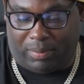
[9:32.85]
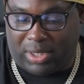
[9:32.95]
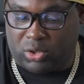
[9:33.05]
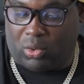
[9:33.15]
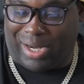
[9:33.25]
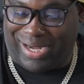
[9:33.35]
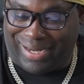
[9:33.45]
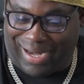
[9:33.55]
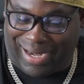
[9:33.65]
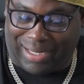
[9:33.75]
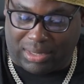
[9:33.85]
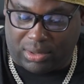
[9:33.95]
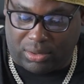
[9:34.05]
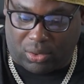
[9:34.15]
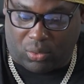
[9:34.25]
Make sure I
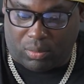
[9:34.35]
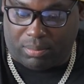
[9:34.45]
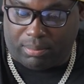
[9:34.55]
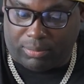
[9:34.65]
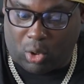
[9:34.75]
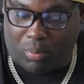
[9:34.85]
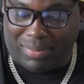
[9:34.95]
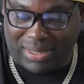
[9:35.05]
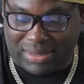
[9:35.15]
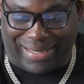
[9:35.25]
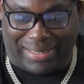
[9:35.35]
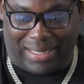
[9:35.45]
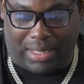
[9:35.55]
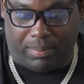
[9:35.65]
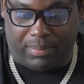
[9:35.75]
don't miss
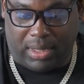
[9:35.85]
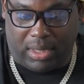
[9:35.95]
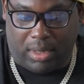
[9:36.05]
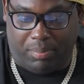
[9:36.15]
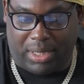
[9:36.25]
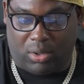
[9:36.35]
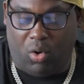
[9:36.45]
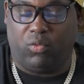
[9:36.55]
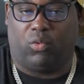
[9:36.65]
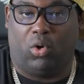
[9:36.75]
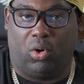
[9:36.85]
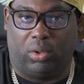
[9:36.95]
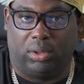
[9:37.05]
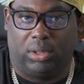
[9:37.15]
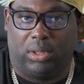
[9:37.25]
anything. But
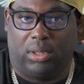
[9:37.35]
overall,